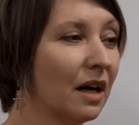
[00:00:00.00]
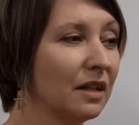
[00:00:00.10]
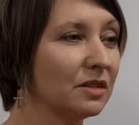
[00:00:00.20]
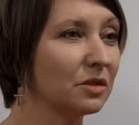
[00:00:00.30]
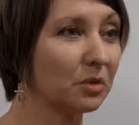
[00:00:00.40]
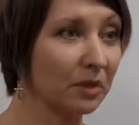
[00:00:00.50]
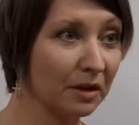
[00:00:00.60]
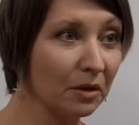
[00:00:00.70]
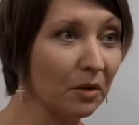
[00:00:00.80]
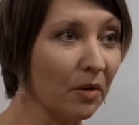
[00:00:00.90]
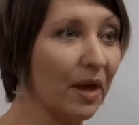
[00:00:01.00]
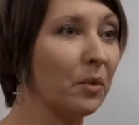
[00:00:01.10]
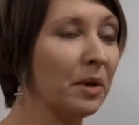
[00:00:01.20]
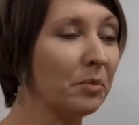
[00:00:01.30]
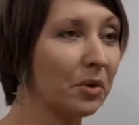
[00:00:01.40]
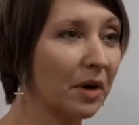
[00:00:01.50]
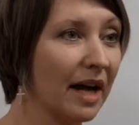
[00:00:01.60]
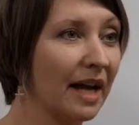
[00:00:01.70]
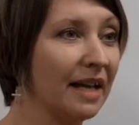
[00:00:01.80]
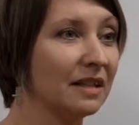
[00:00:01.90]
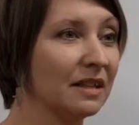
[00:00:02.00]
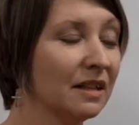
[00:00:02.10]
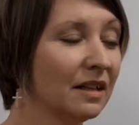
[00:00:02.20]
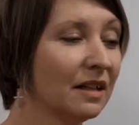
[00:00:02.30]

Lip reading: it's critical that we pray, and